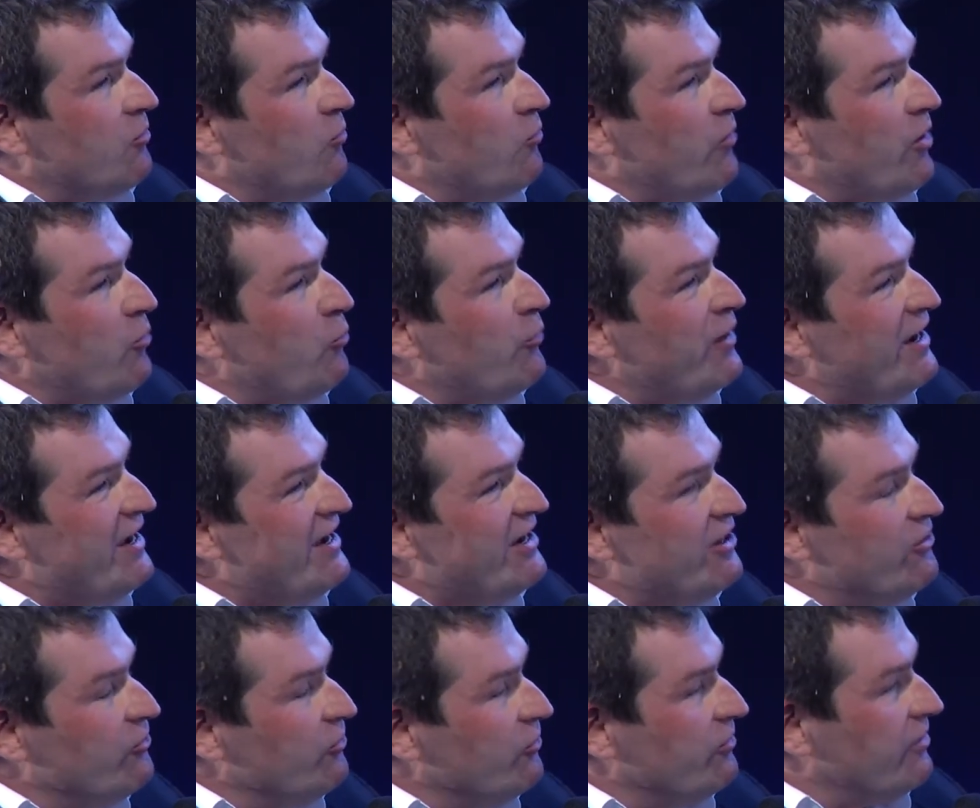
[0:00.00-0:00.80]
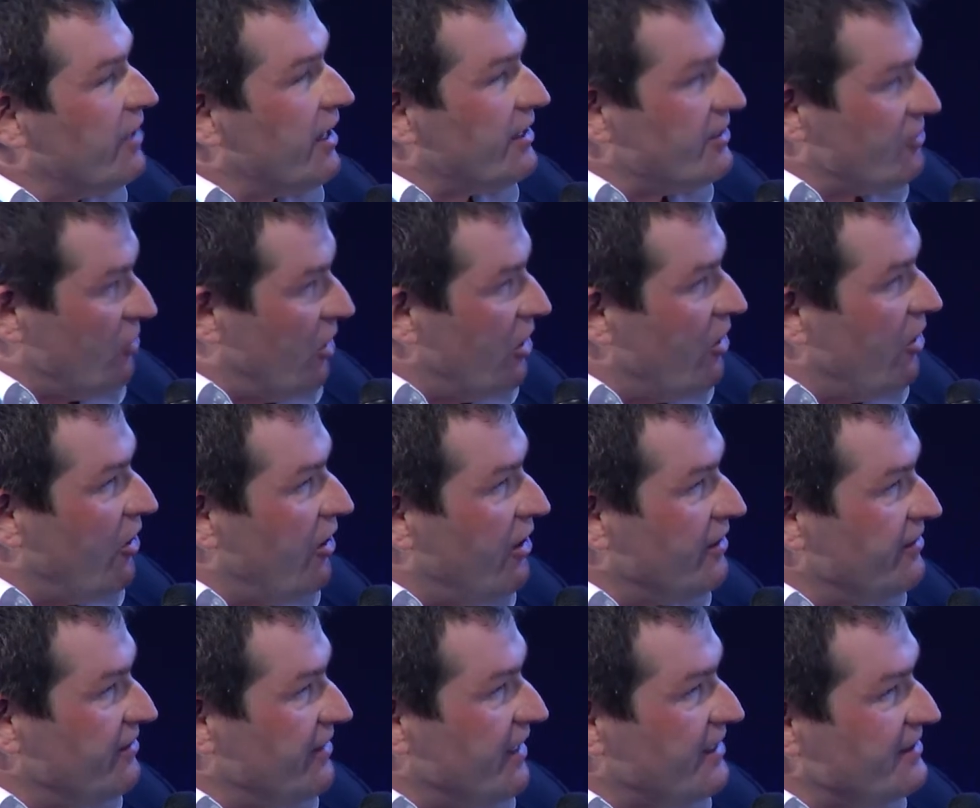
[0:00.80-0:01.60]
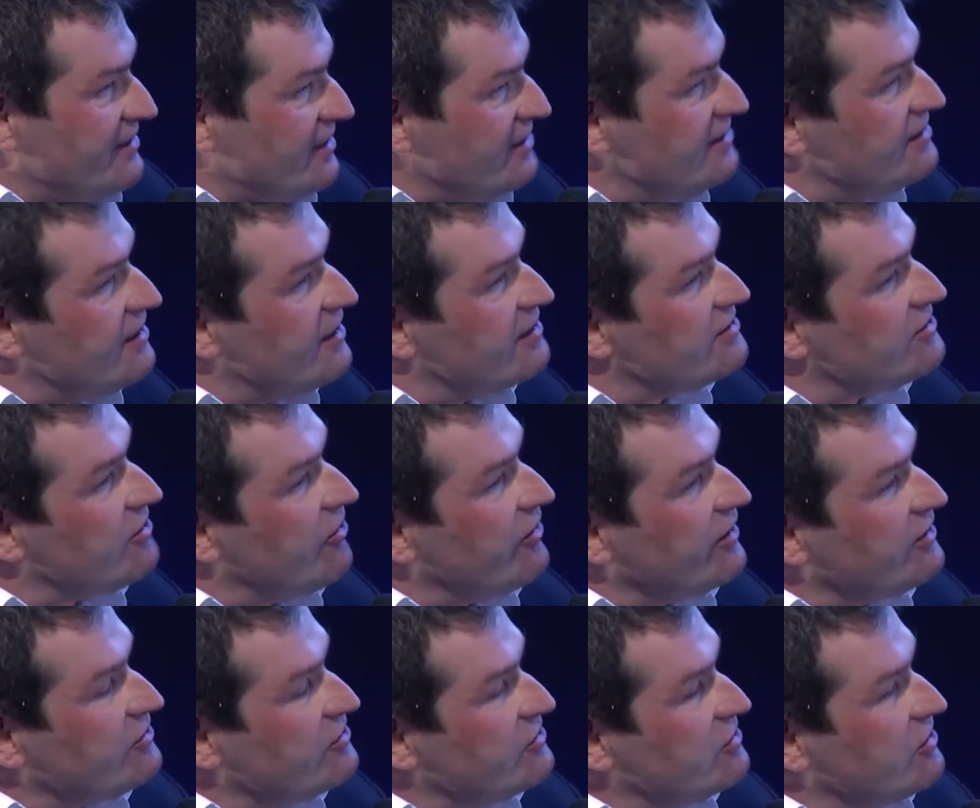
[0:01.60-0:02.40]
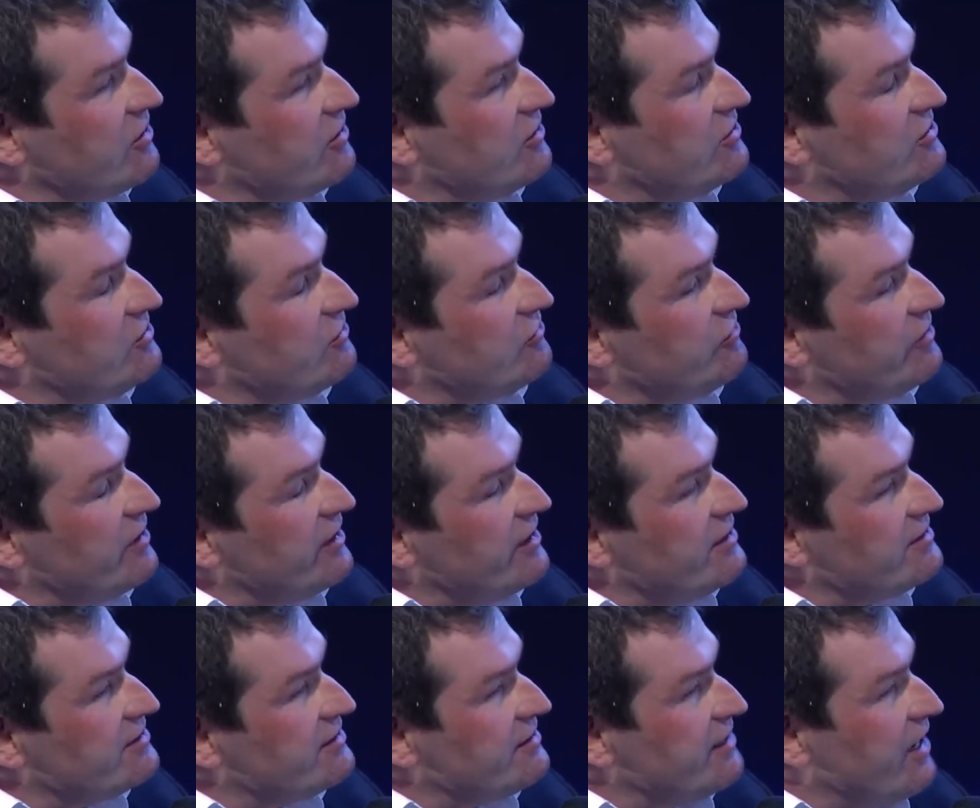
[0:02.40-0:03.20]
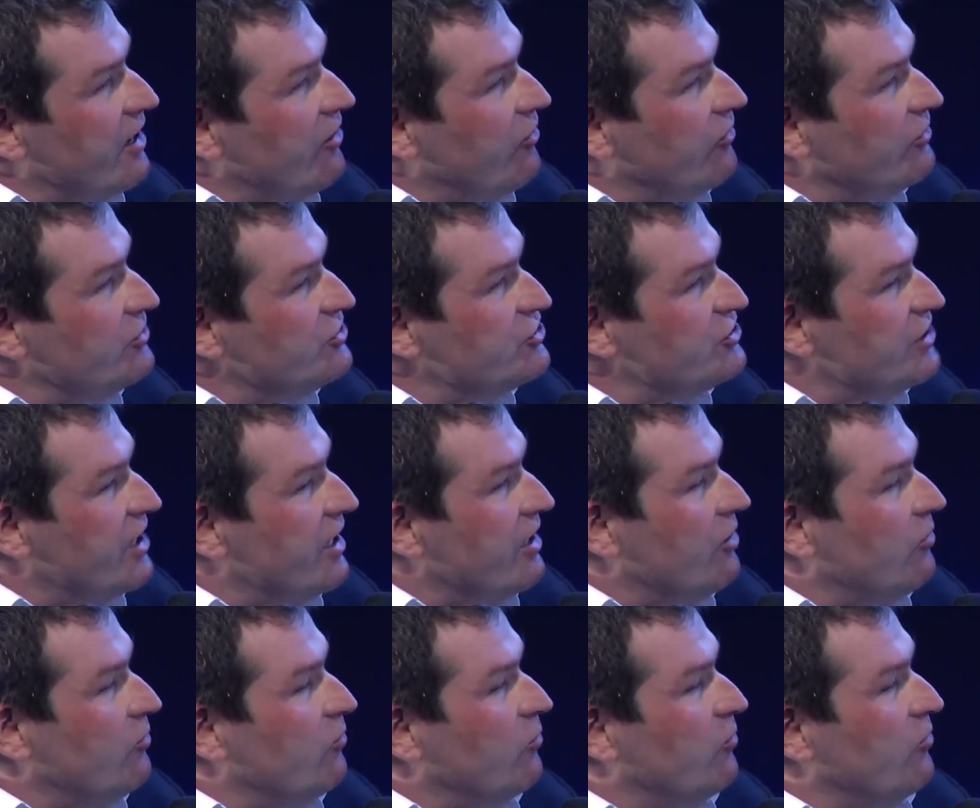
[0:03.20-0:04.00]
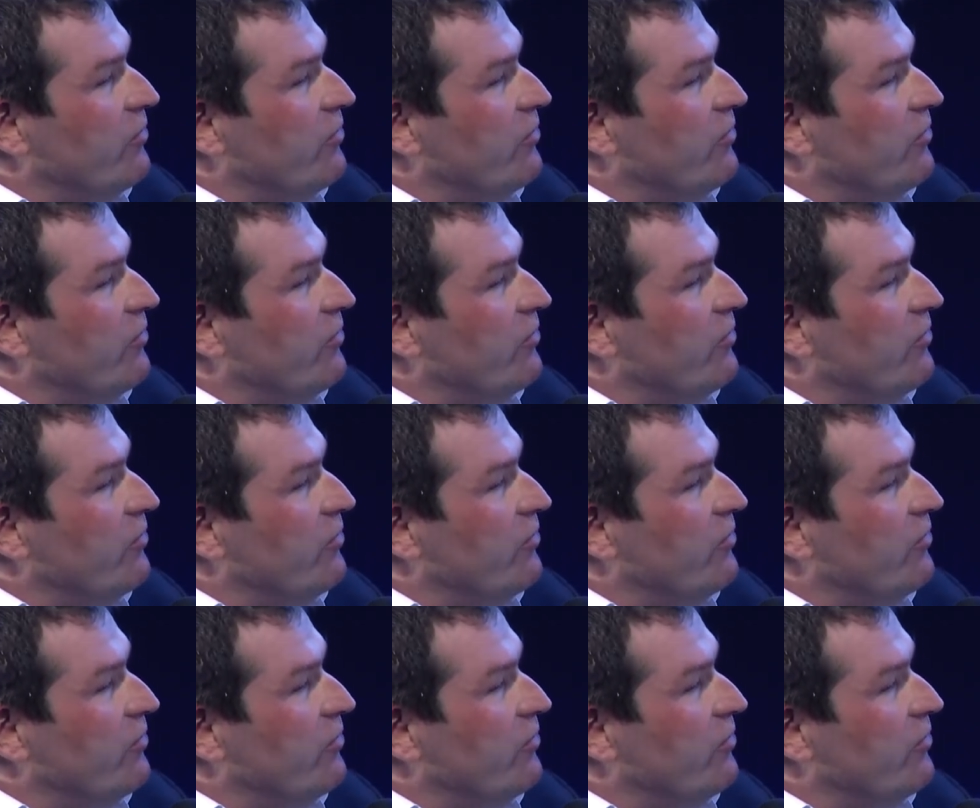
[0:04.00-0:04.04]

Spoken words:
when we knew that or learned that Disney is going to release their own channel,